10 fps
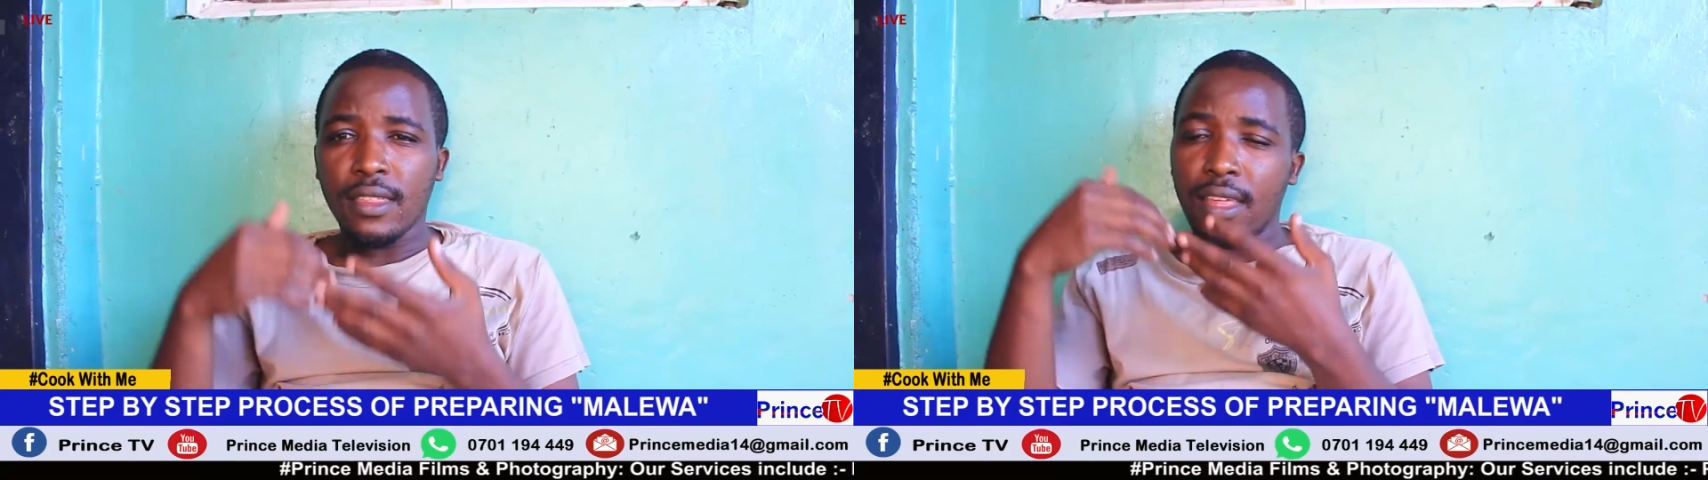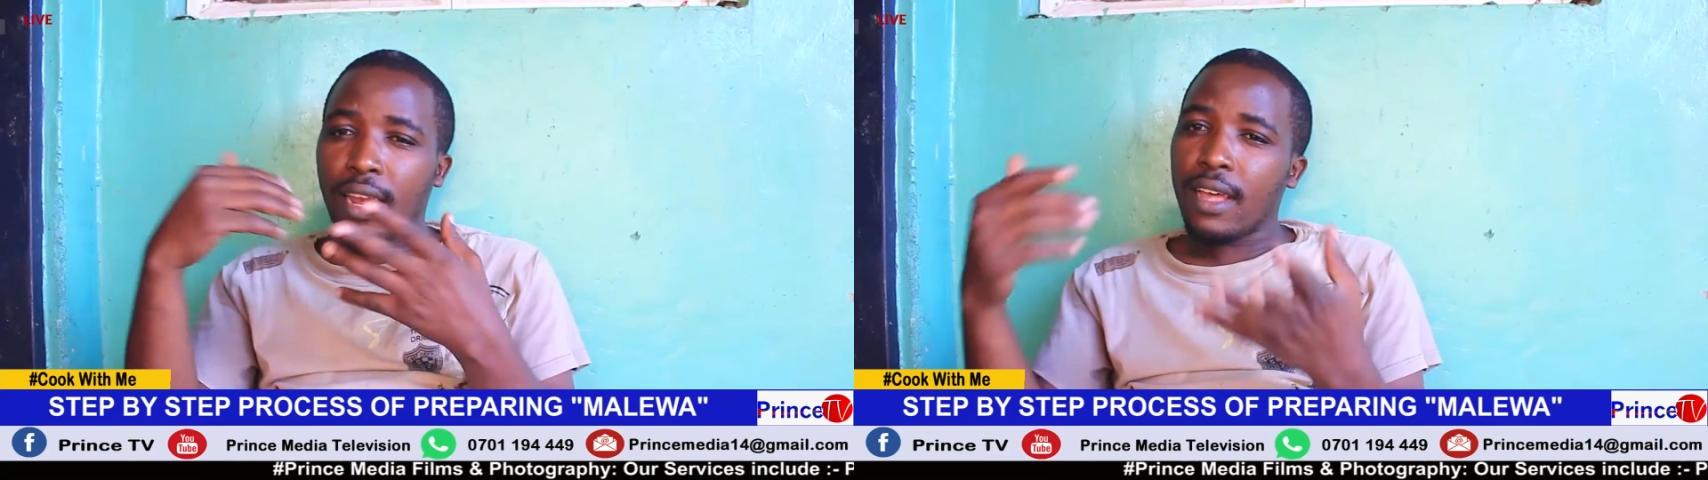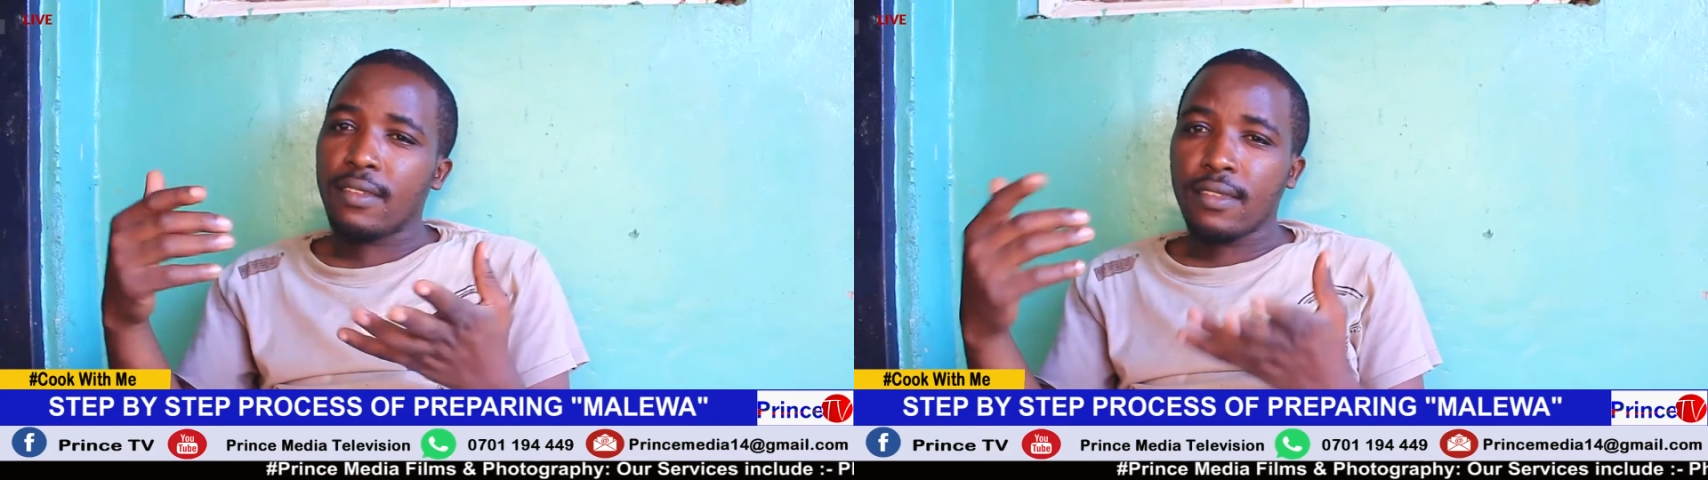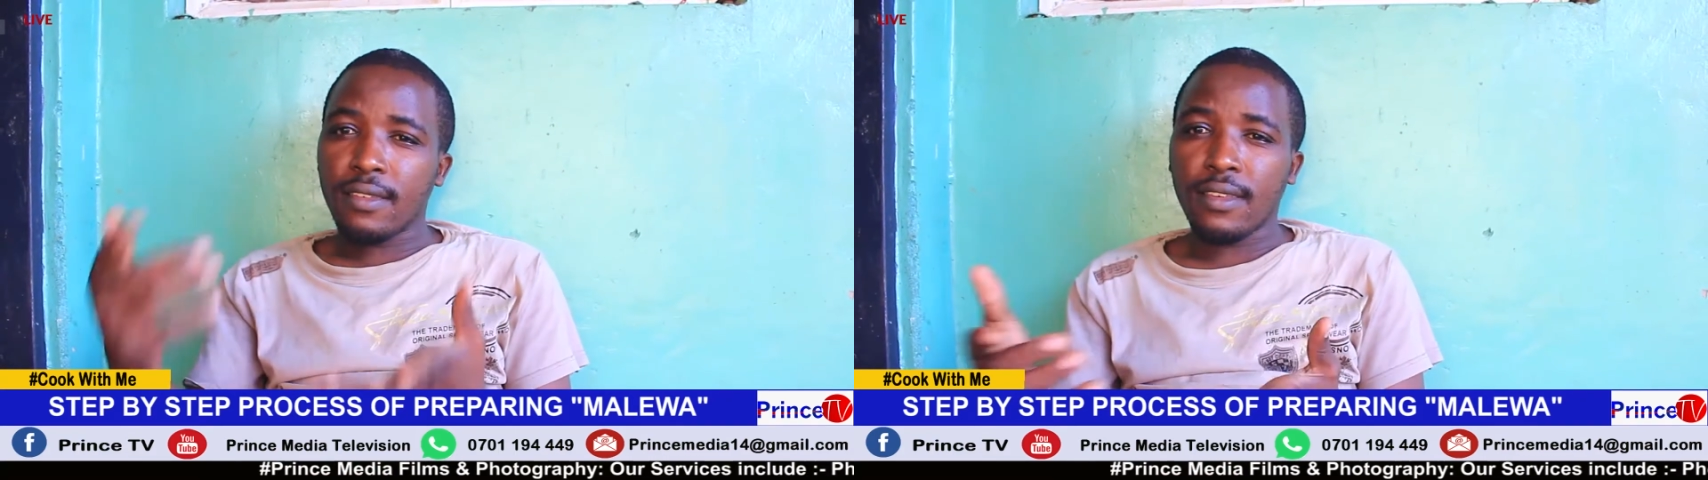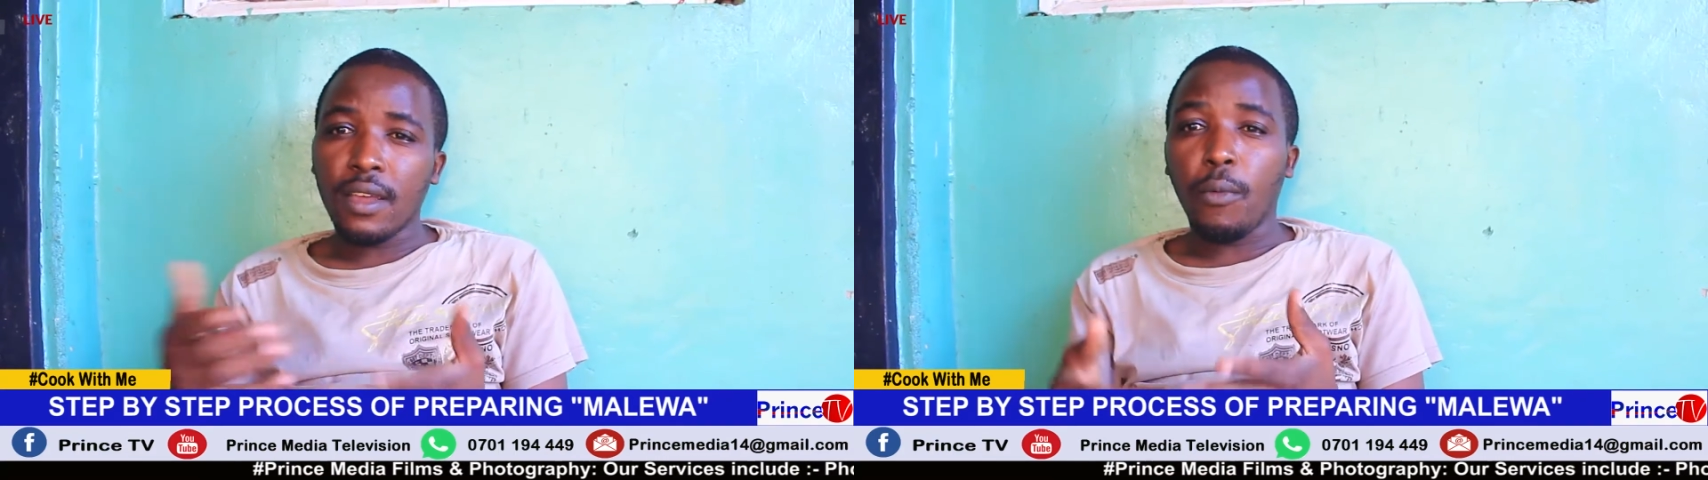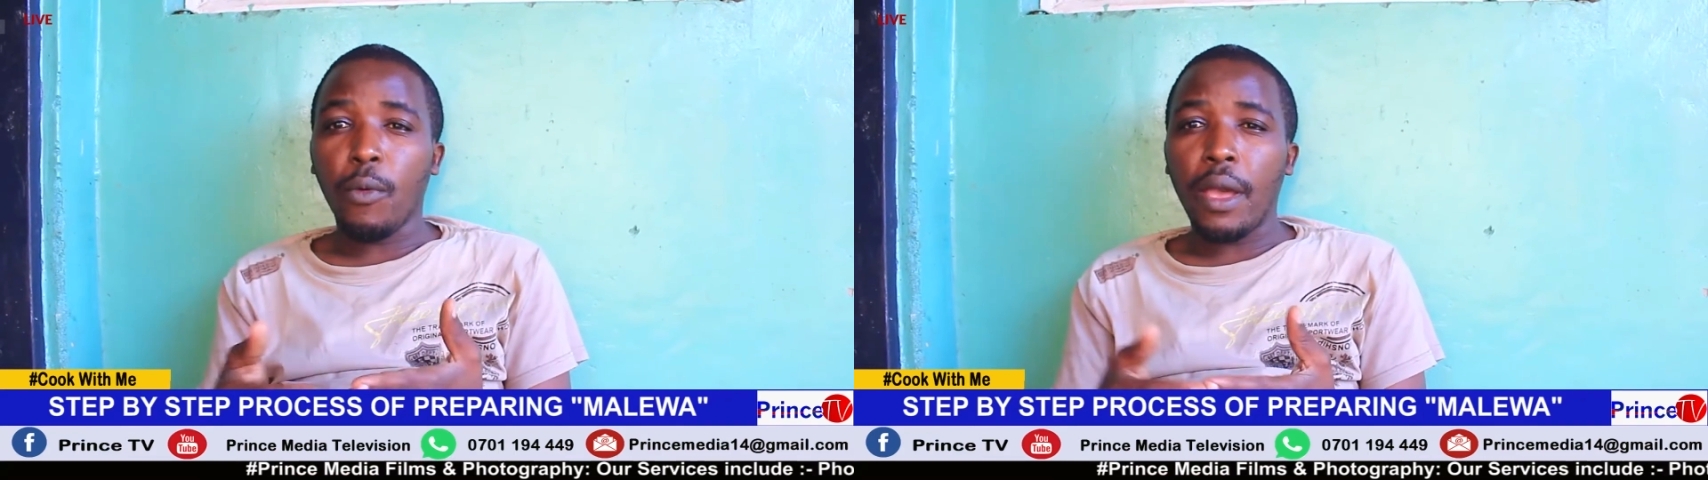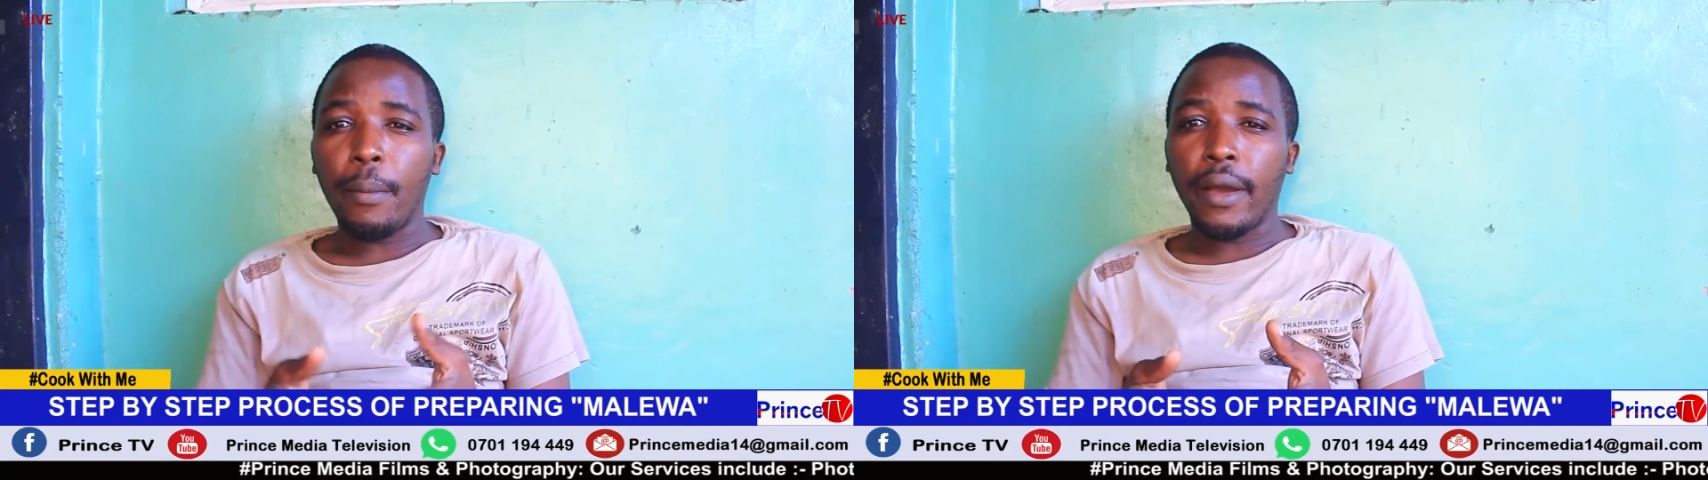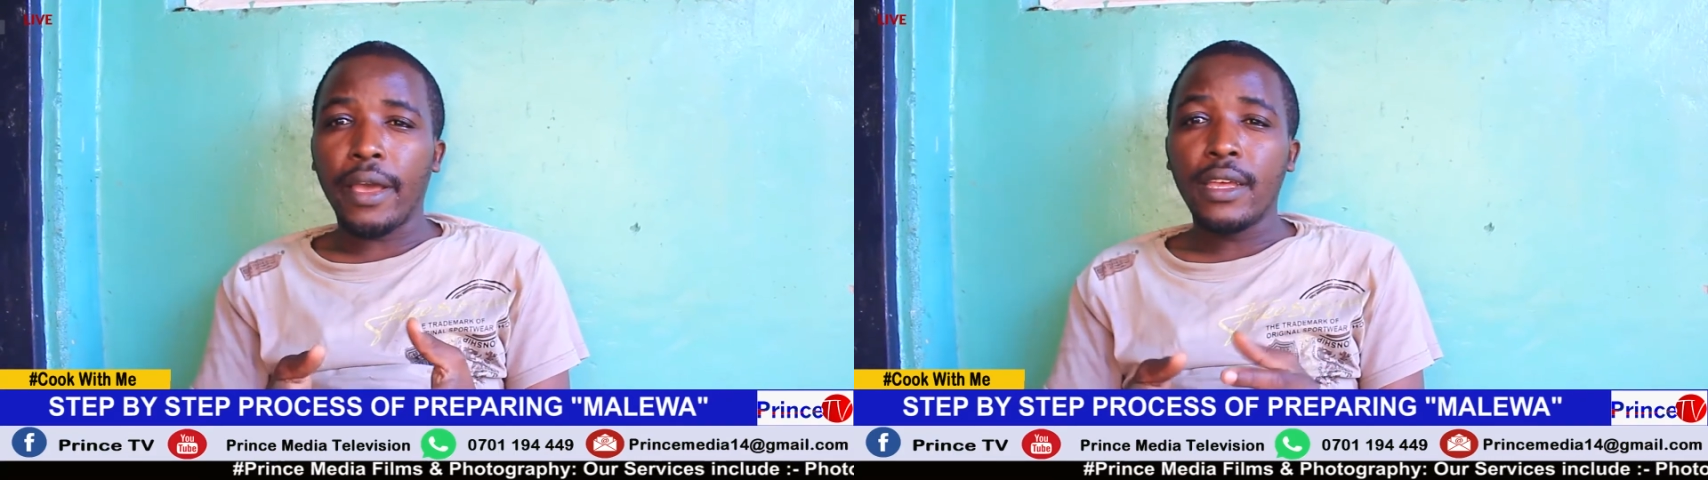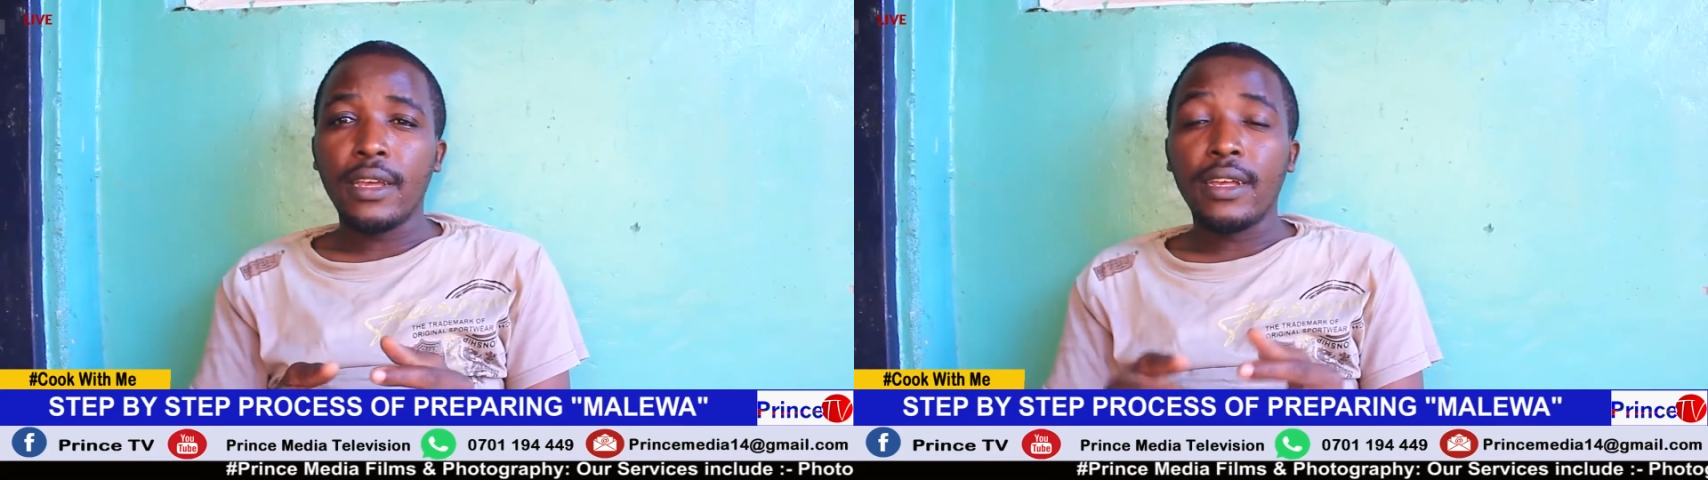the last step whereby